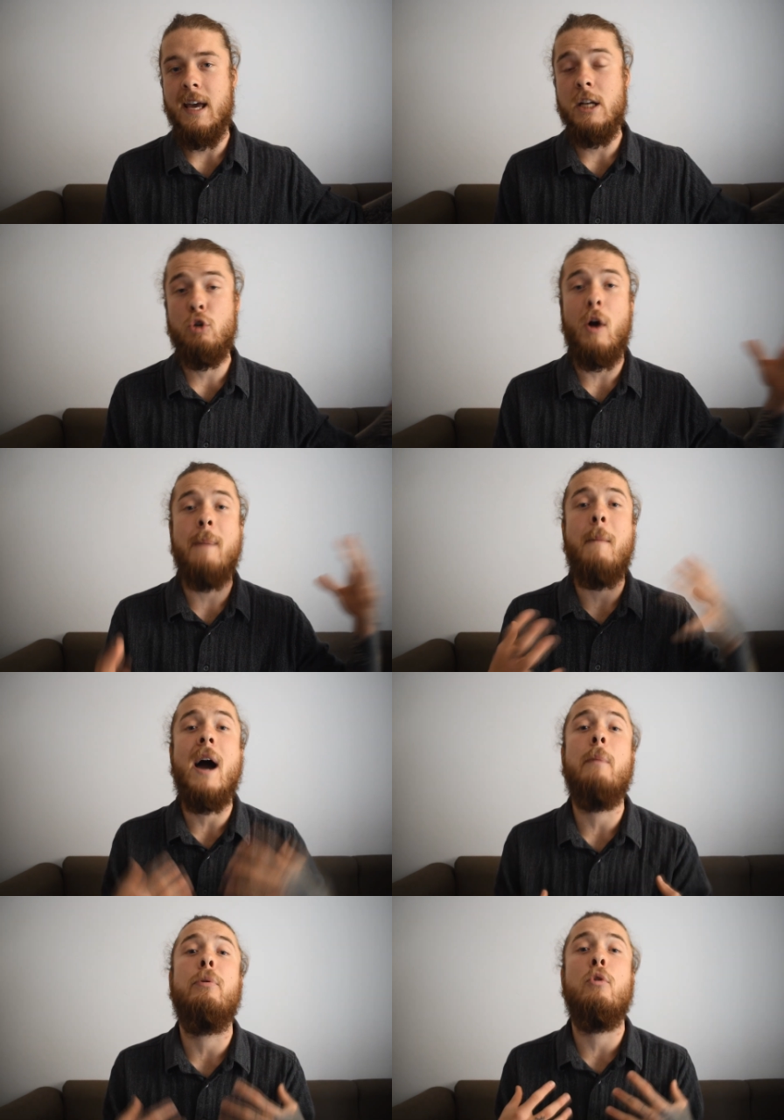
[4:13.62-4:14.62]
and try
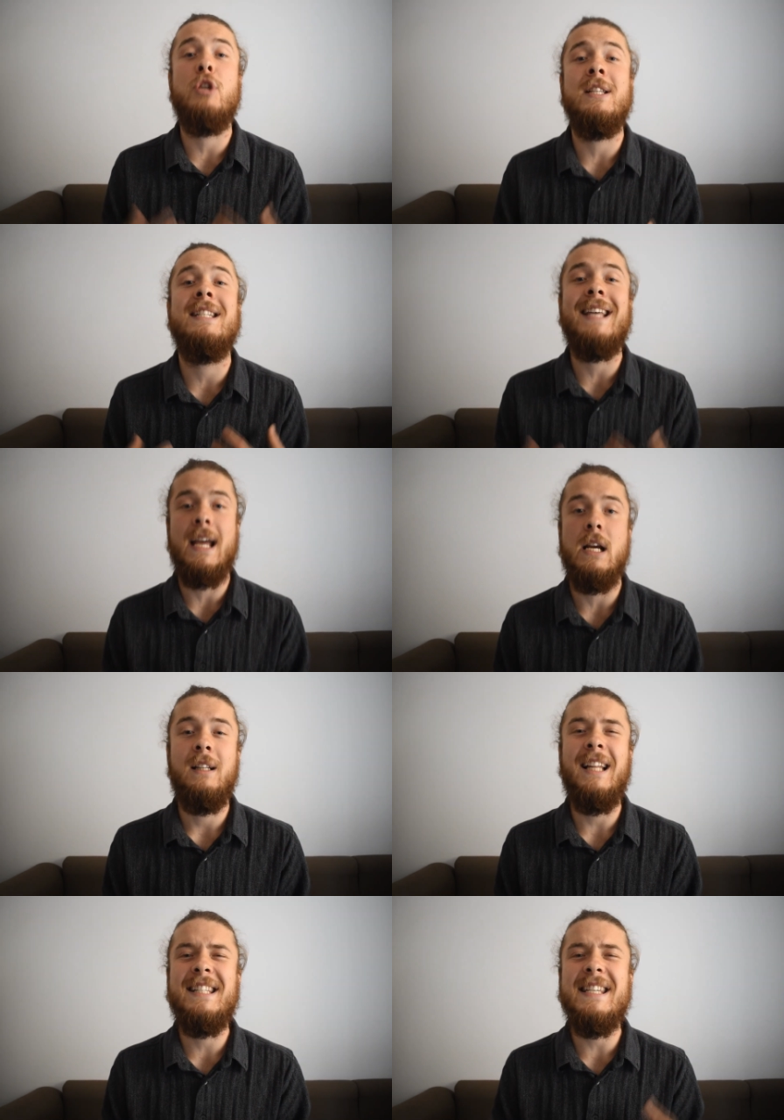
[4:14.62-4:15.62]
my approach
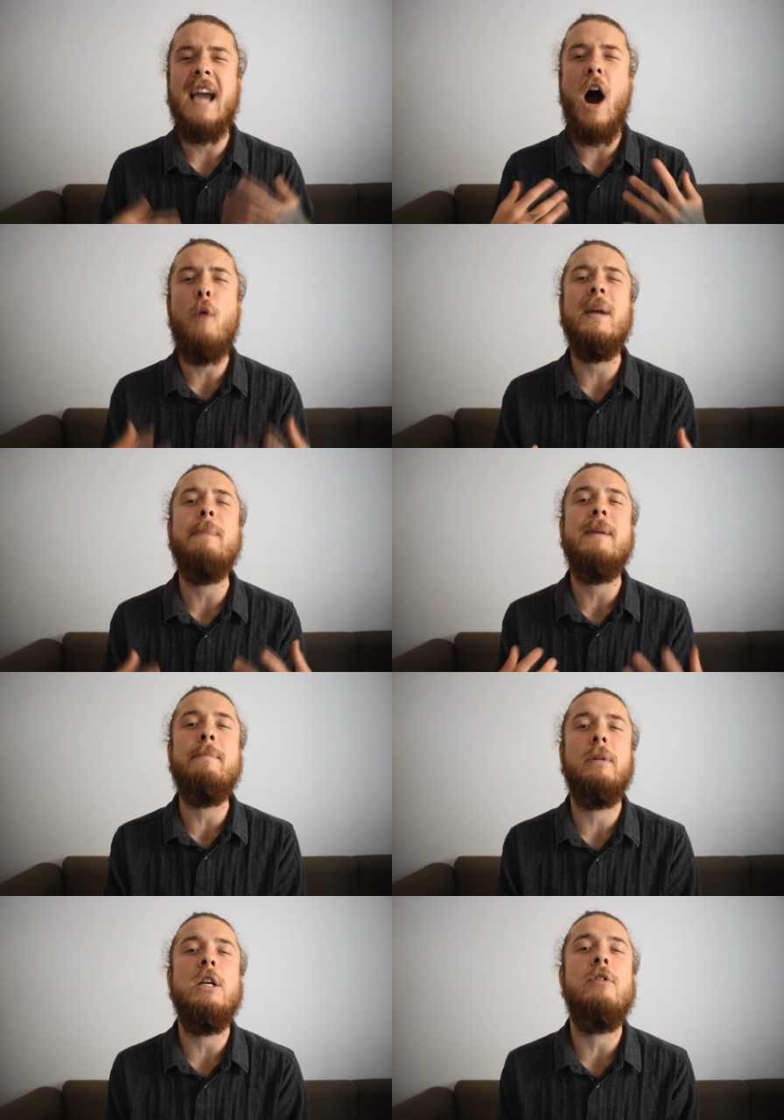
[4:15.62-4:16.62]
instead. Let's see how many
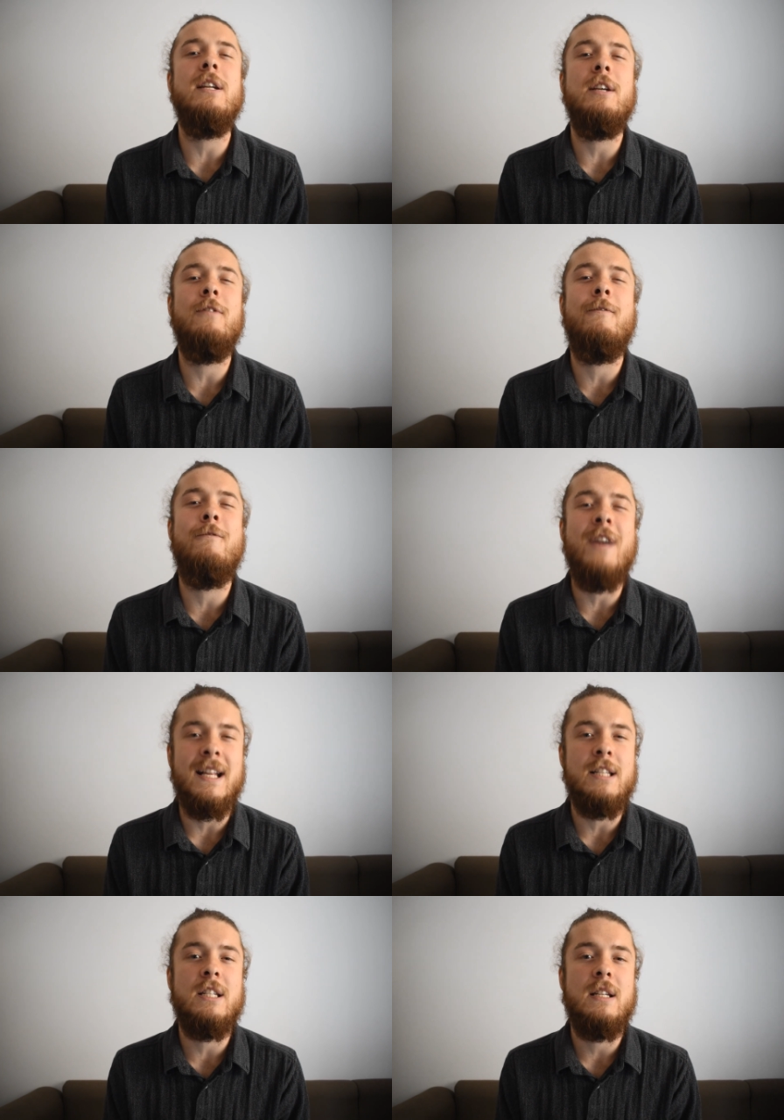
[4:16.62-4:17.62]
people you can
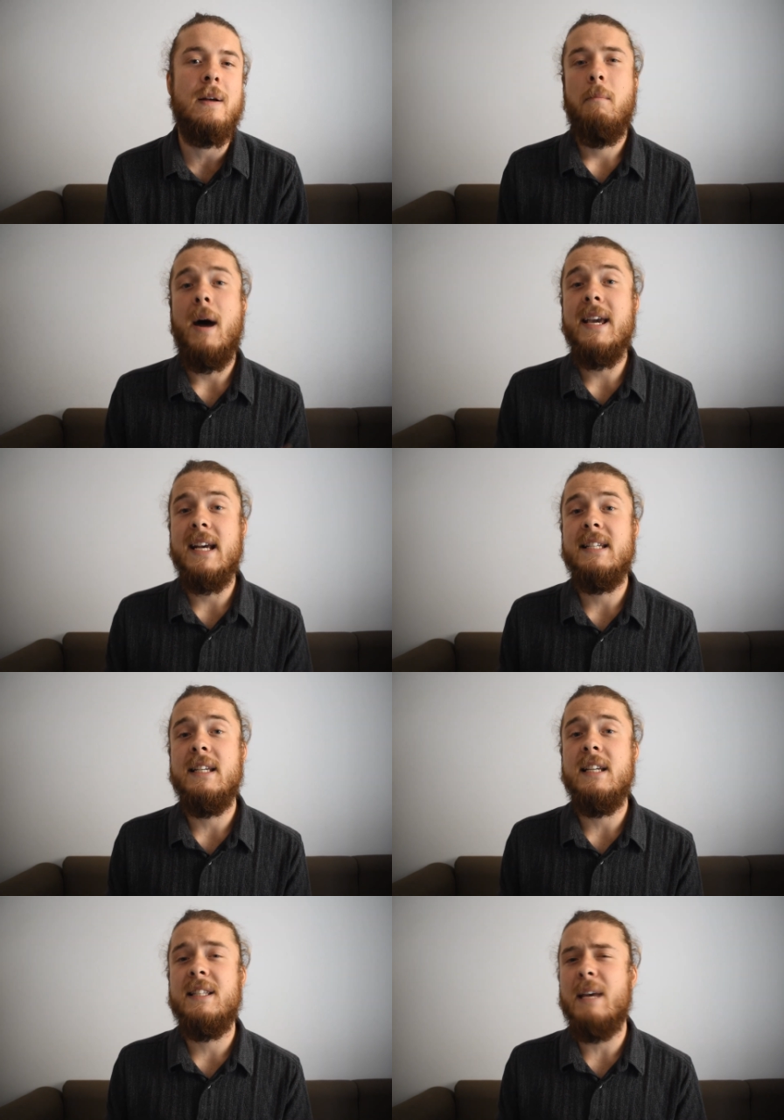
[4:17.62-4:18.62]
convince. My guess
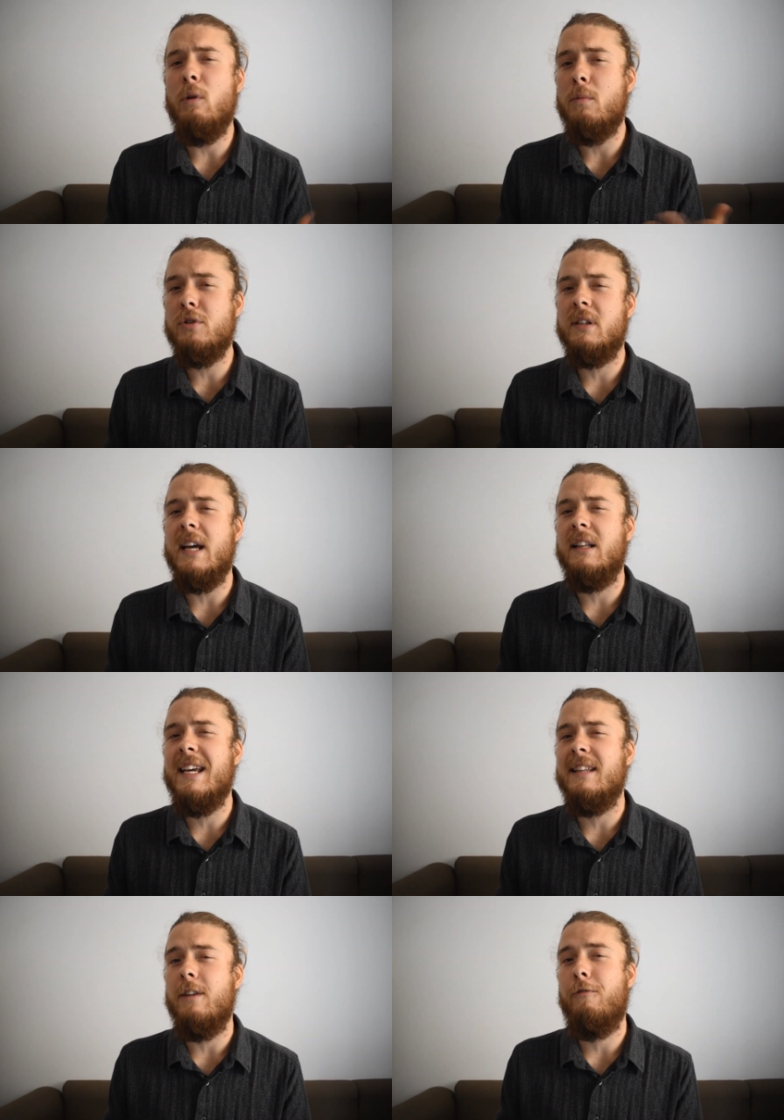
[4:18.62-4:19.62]
is they will most
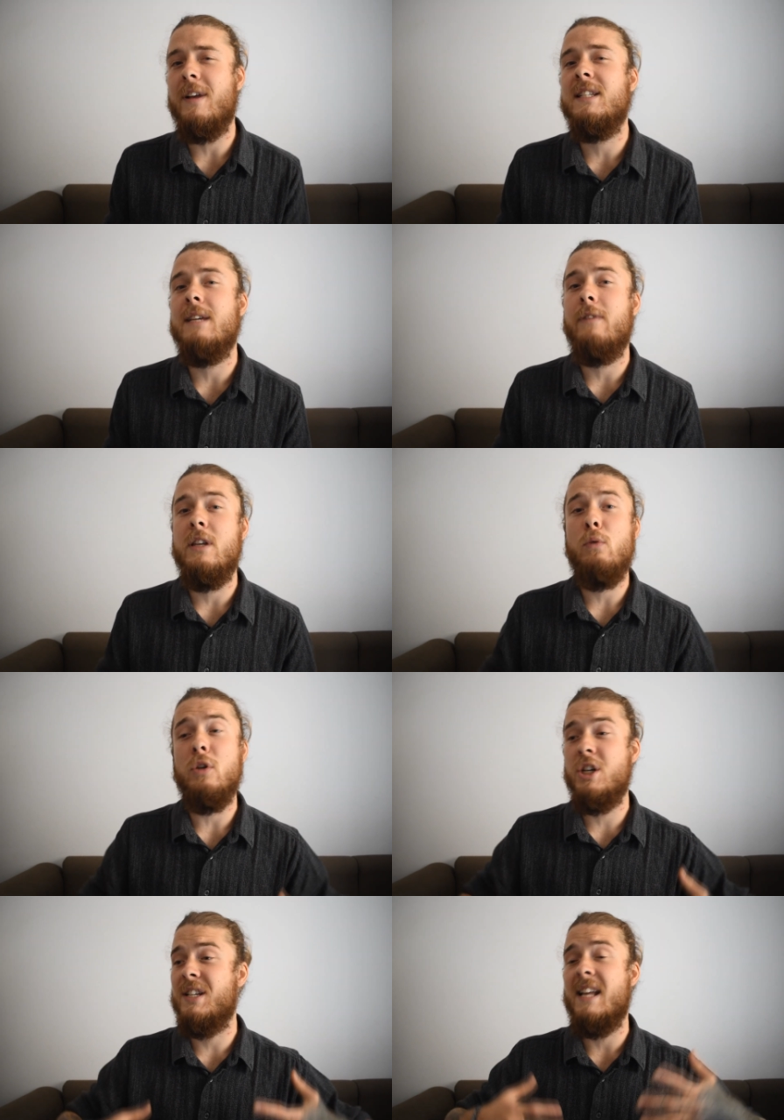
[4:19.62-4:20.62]
likely get defensive and you
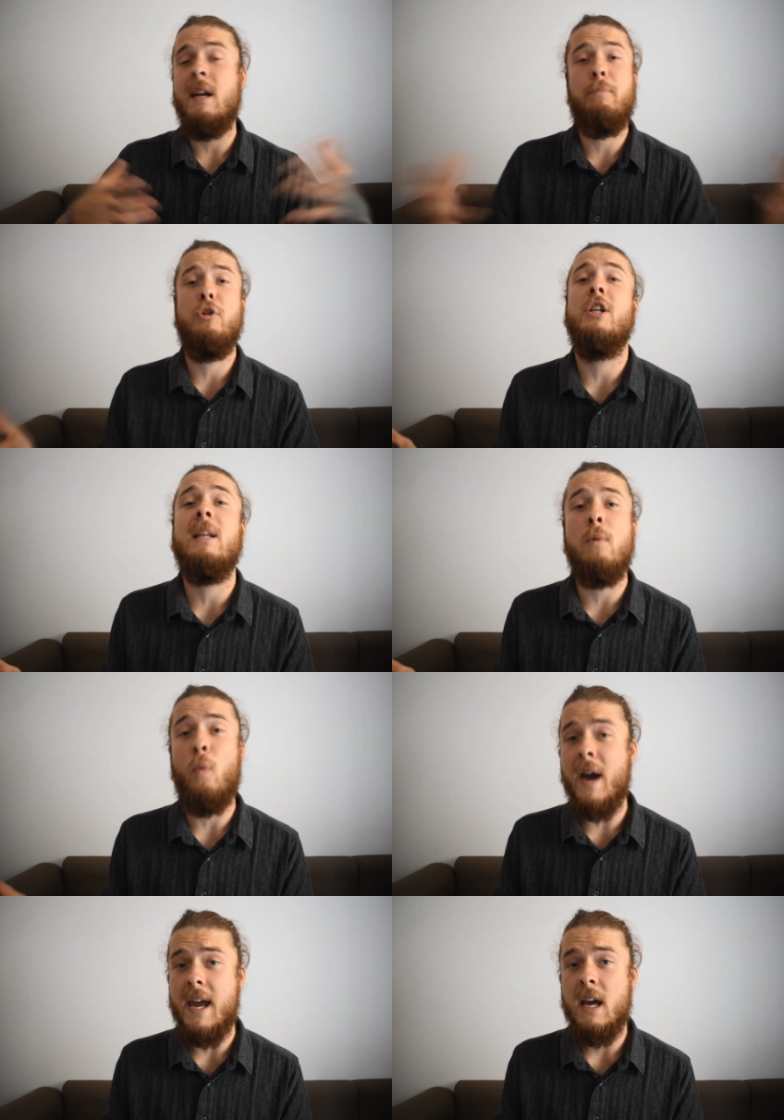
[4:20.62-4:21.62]
will just end up pushing them
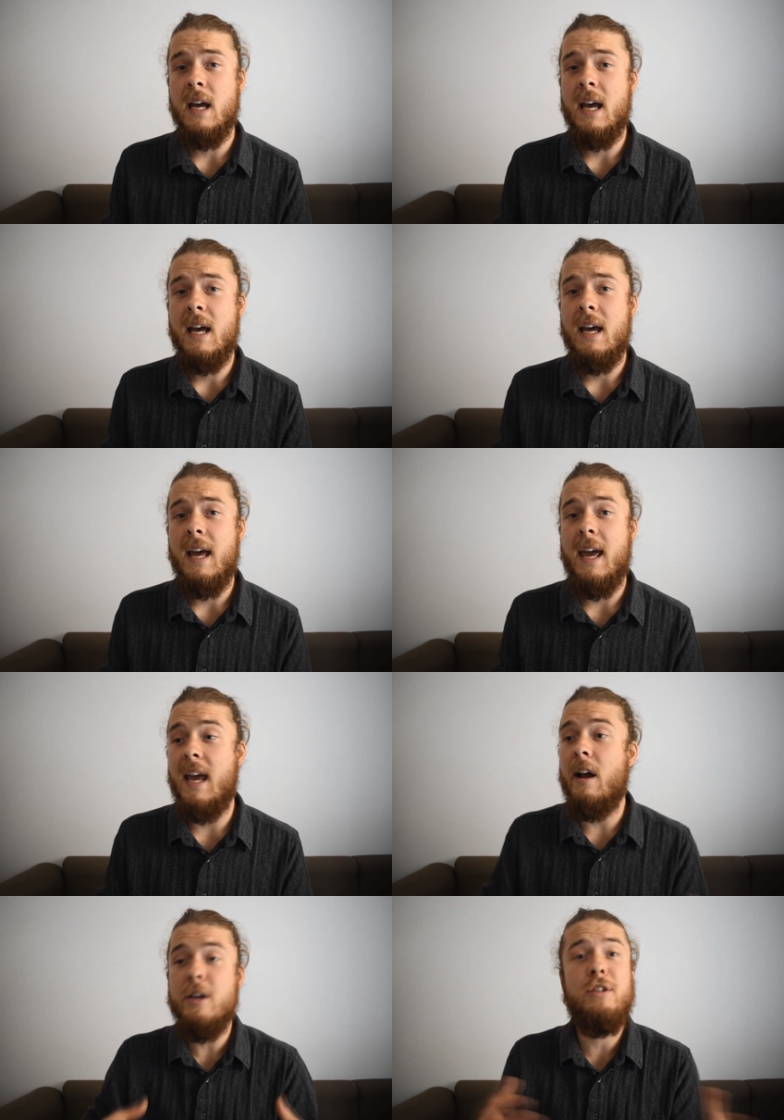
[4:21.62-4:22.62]
away.
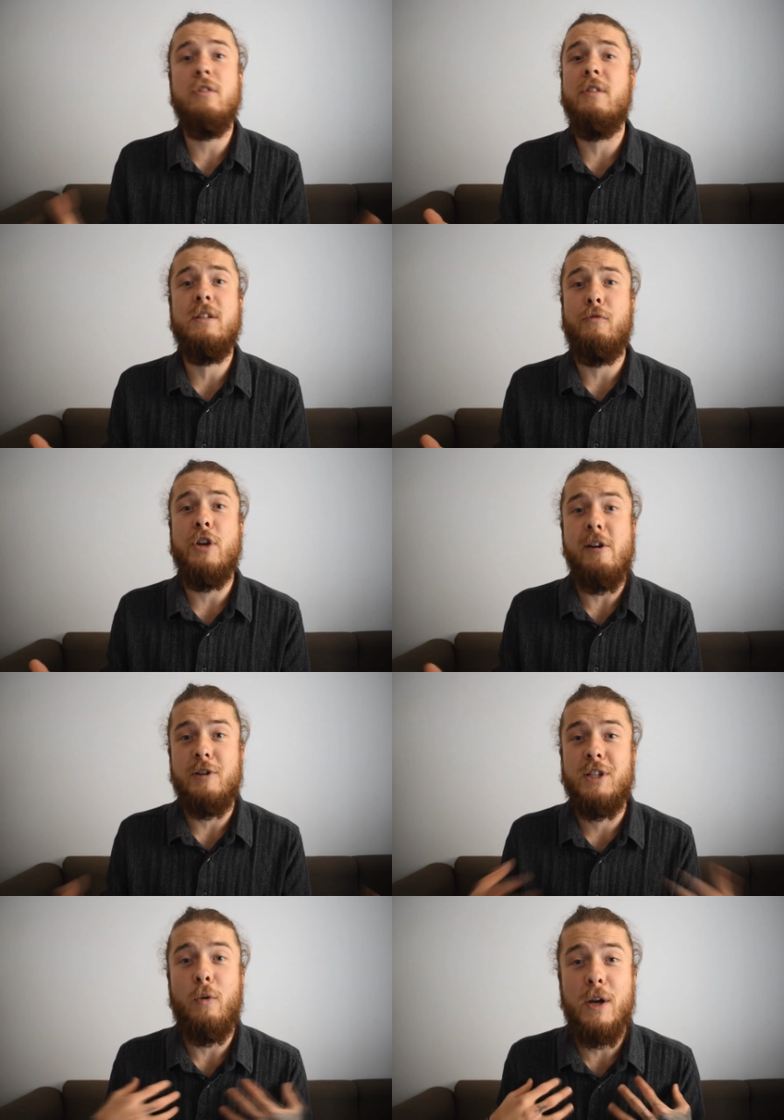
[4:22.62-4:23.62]
And I used to do this for
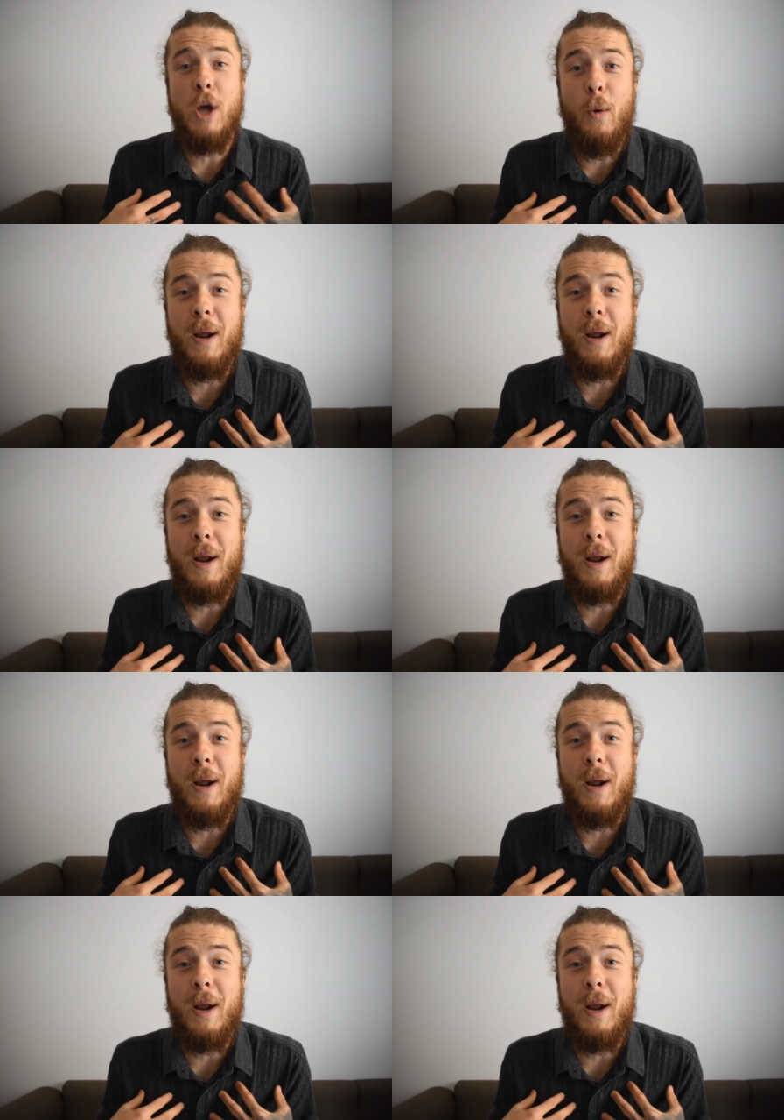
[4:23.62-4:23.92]
years, so I know